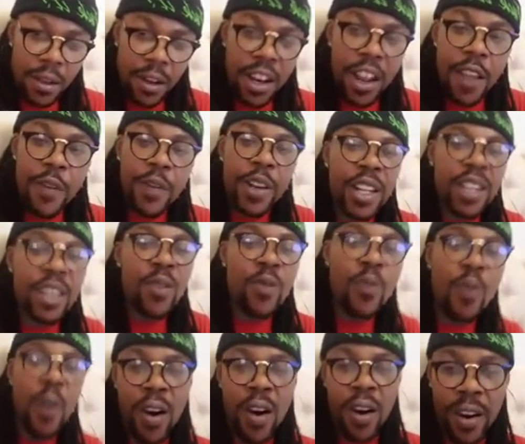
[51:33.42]
Living in a
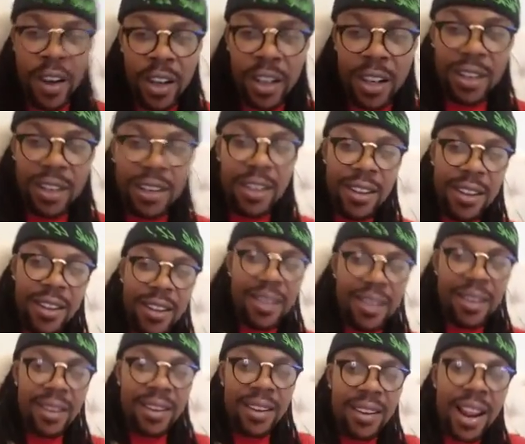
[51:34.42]
world
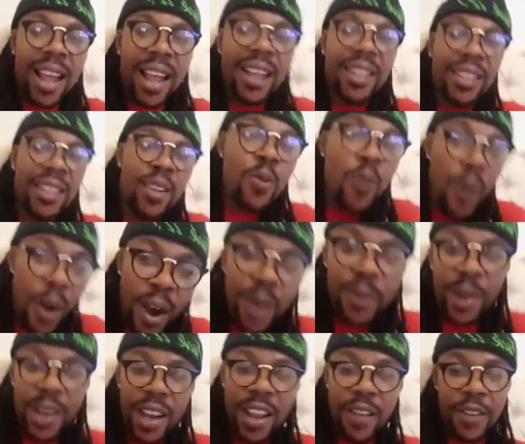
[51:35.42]
like the
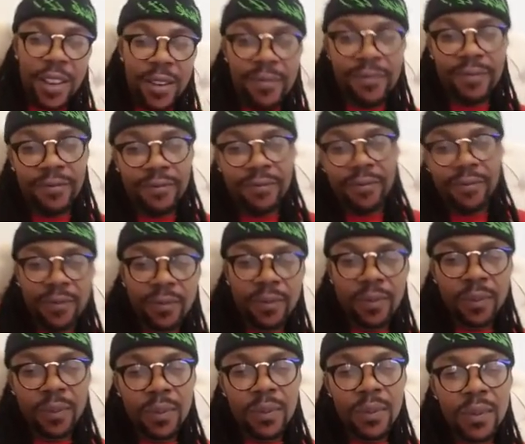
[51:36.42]
world we live in.
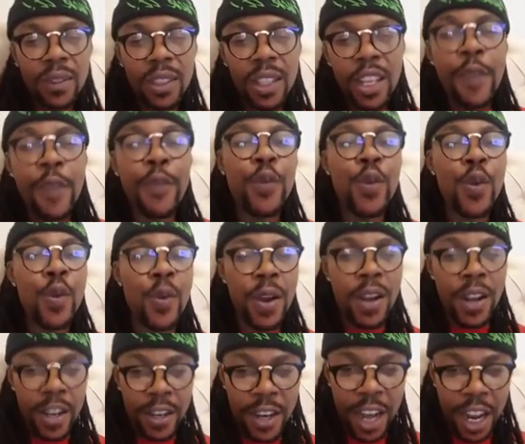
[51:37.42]
If you
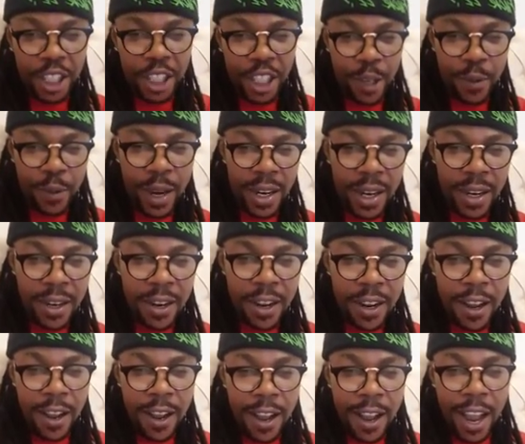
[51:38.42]
are a Nigerian
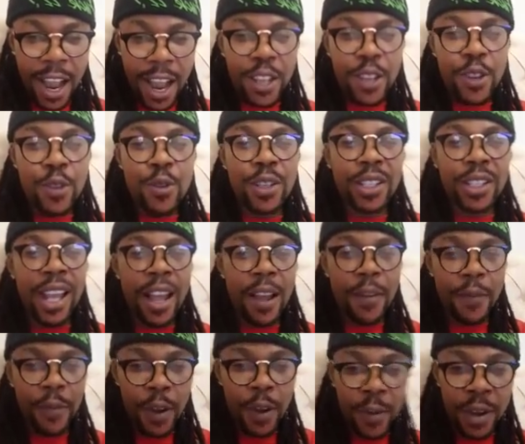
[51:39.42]
and you stay
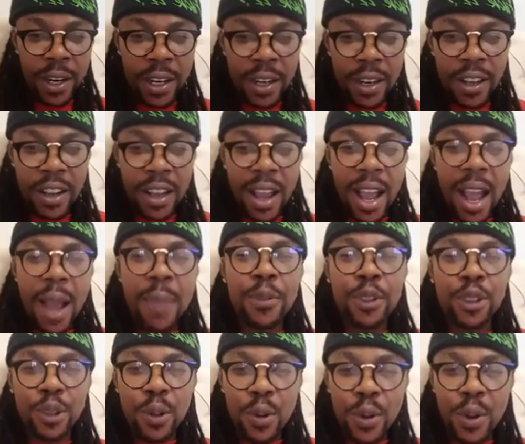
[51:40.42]
a foreign, I'm
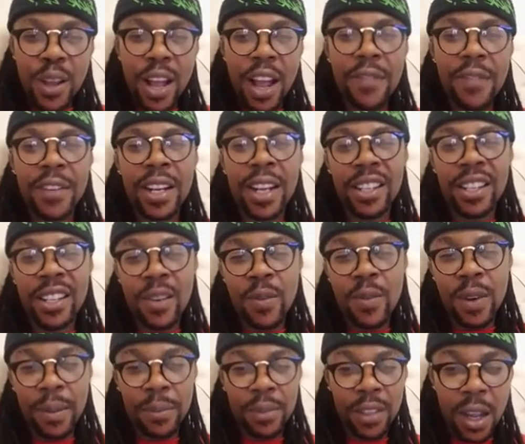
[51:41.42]
sure you have an idea
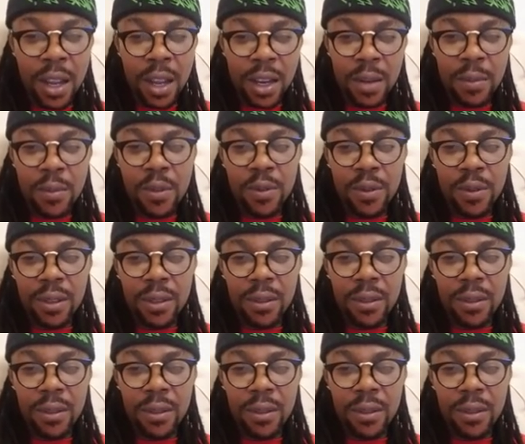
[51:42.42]
what I'm talking about.